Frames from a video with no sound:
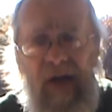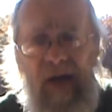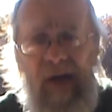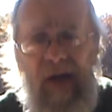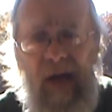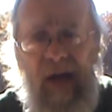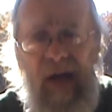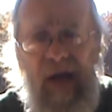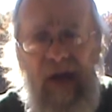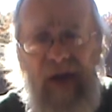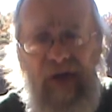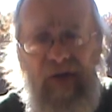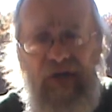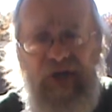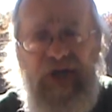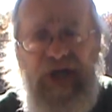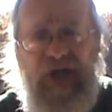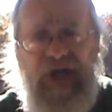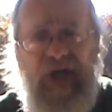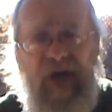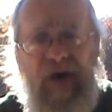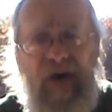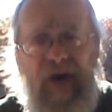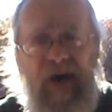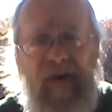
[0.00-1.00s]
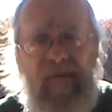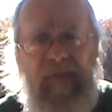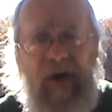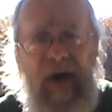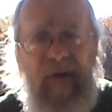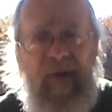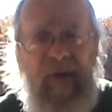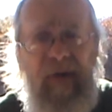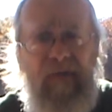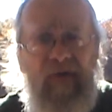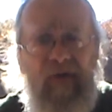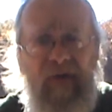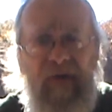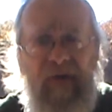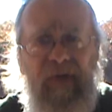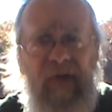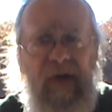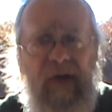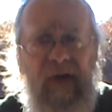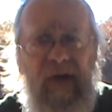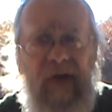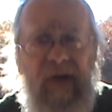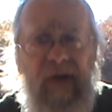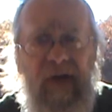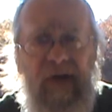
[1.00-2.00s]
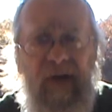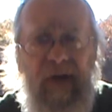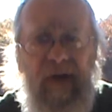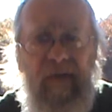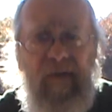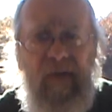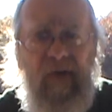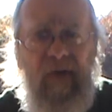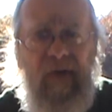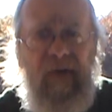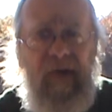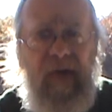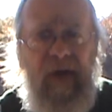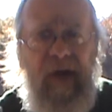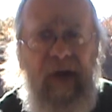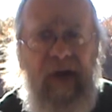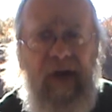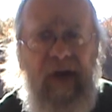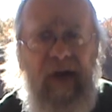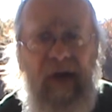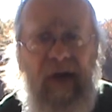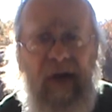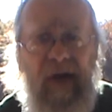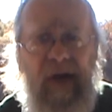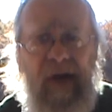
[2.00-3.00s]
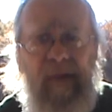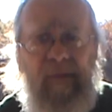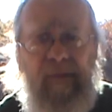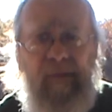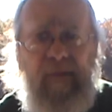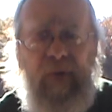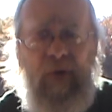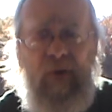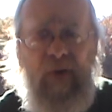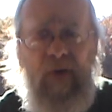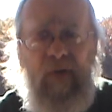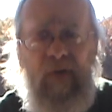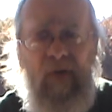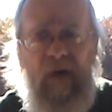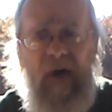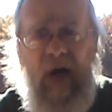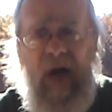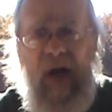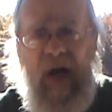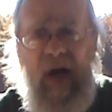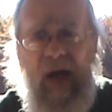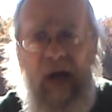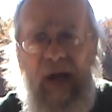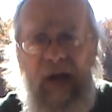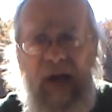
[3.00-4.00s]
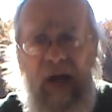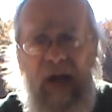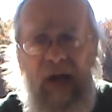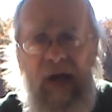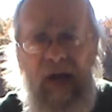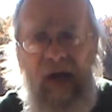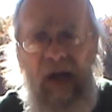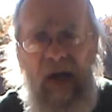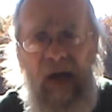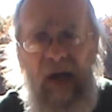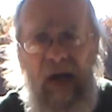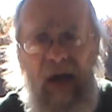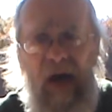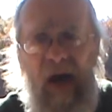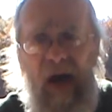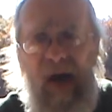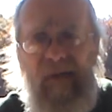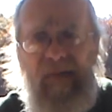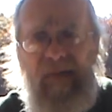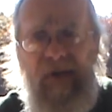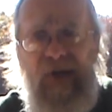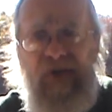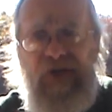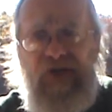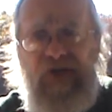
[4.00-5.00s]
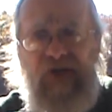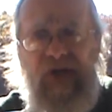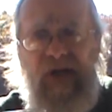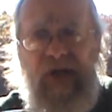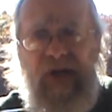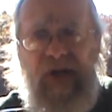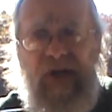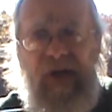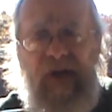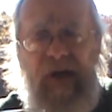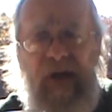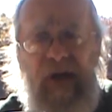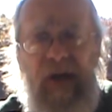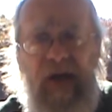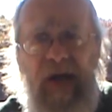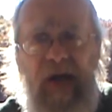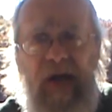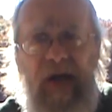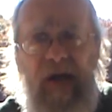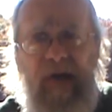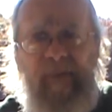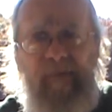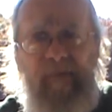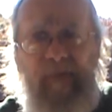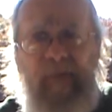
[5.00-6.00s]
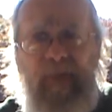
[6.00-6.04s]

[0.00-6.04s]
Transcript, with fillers: like a little sherry, maybe more than uh, more than uh, port wine, like I I mentioned in the uh,